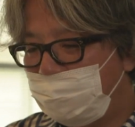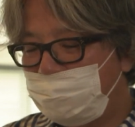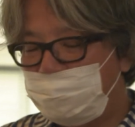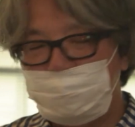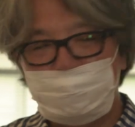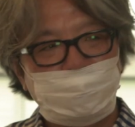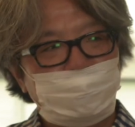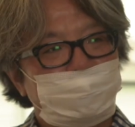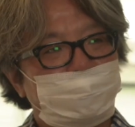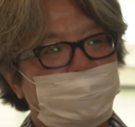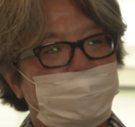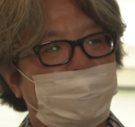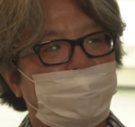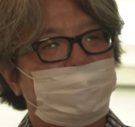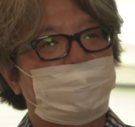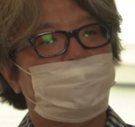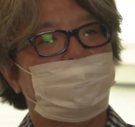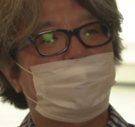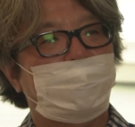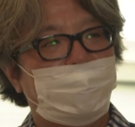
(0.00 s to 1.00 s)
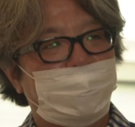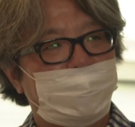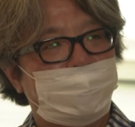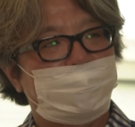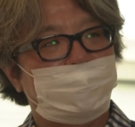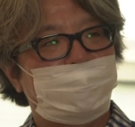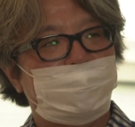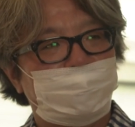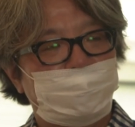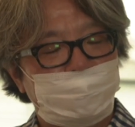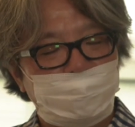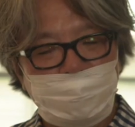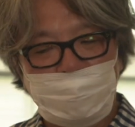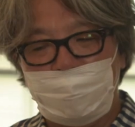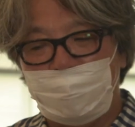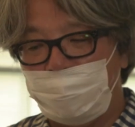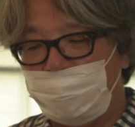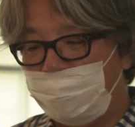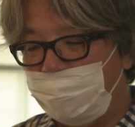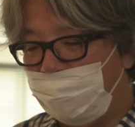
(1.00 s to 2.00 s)
I realized that this was
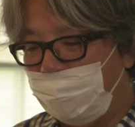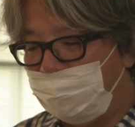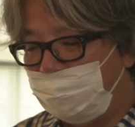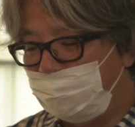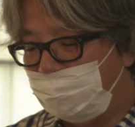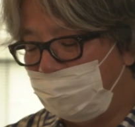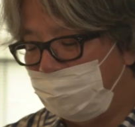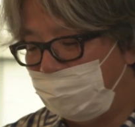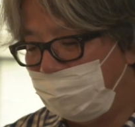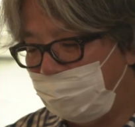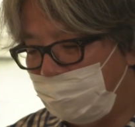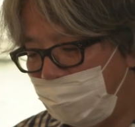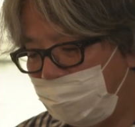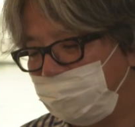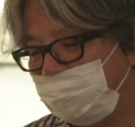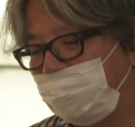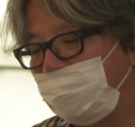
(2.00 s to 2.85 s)
going to be the key.